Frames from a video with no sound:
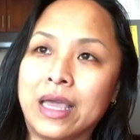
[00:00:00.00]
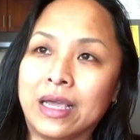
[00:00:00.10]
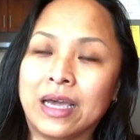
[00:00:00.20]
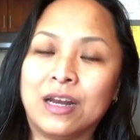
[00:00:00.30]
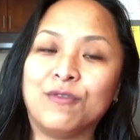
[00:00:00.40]

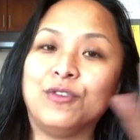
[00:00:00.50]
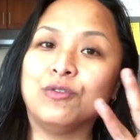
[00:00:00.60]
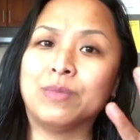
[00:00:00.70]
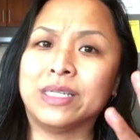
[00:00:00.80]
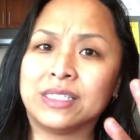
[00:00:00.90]
and kind of
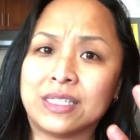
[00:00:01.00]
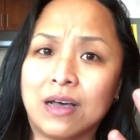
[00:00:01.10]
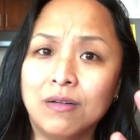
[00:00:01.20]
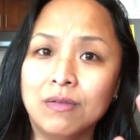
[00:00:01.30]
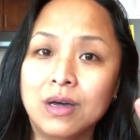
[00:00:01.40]
view
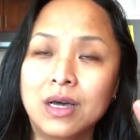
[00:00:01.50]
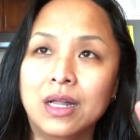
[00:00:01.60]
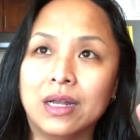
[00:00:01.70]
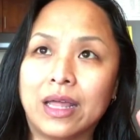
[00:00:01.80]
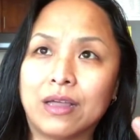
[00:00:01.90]
myself
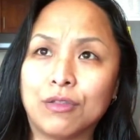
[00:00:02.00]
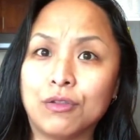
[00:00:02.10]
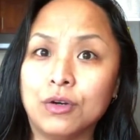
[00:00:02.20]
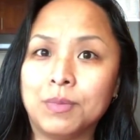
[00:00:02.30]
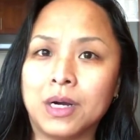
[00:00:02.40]
like a
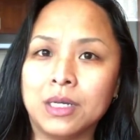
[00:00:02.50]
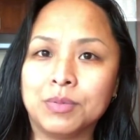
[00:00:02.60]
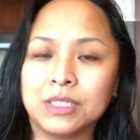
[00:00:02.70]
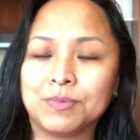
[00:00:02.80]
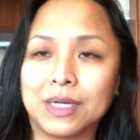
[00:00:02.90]
third-party
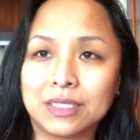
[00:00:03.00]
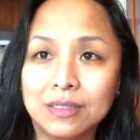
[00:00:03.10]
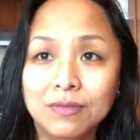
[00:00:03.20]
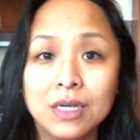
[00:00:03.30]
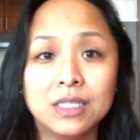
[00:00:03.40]
perspective.